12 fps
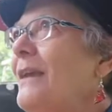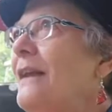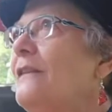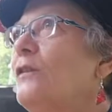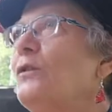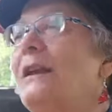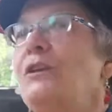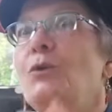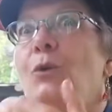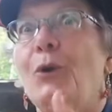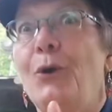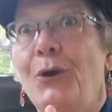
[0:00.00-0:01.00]
so then you
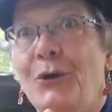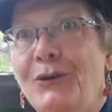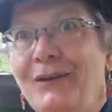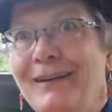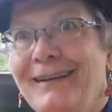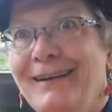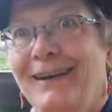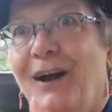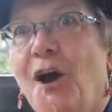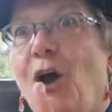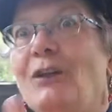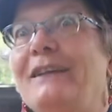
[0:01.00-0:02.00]
learn
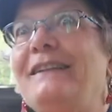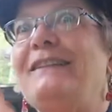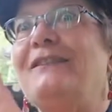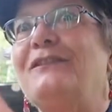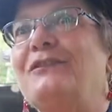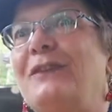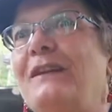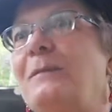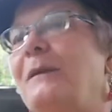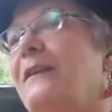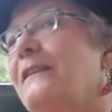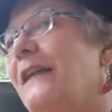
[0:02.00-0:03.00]
all these different trades,
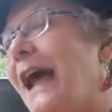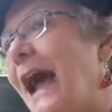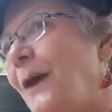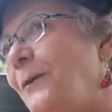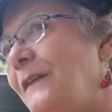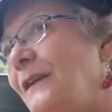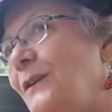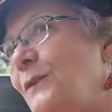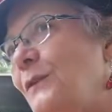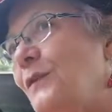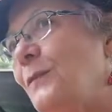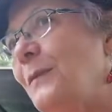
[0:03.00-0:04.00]
because the housing
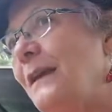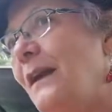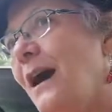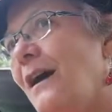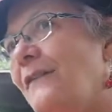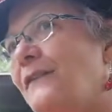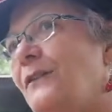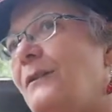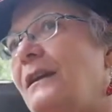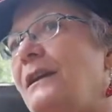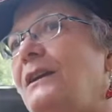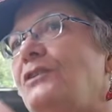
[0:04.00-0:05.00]
used to be after
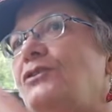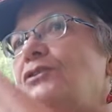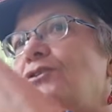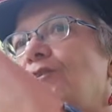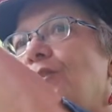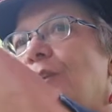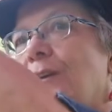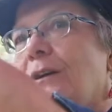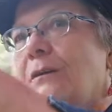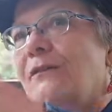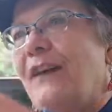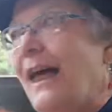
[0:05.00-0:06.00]
each
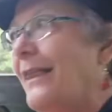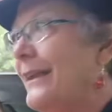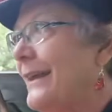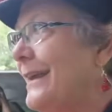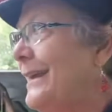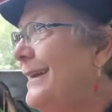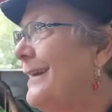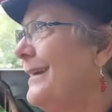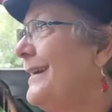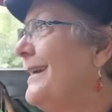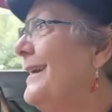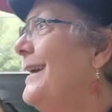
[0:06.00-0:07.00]
valley
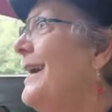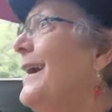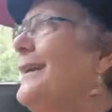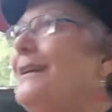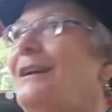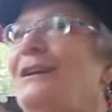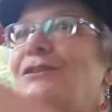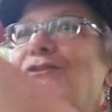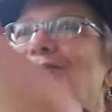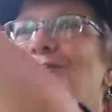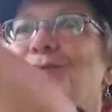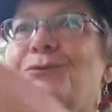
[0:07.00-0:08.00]
and
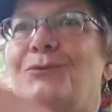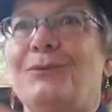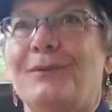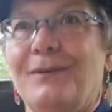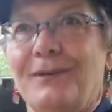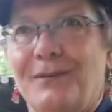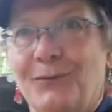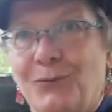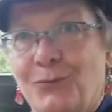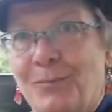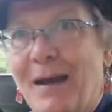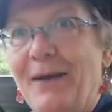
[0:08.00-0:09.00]
each new
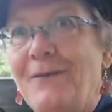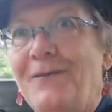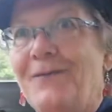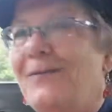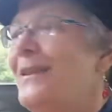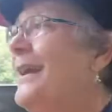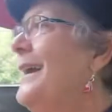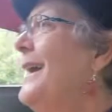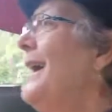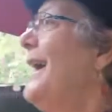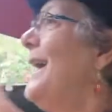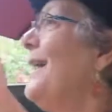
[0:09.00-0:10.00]
mountain,
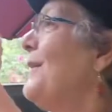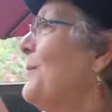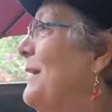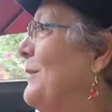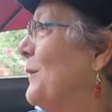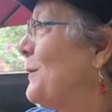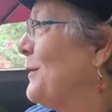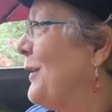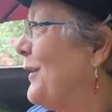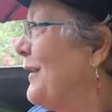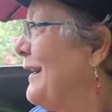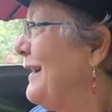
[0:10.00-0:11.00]
the windows were
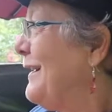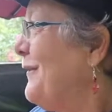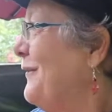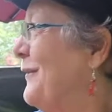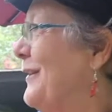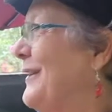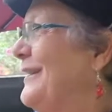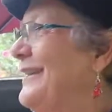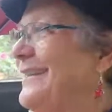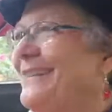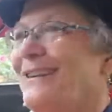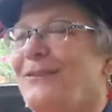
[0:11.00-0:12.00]
done a little different,
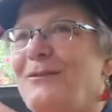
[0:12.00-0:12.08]
and the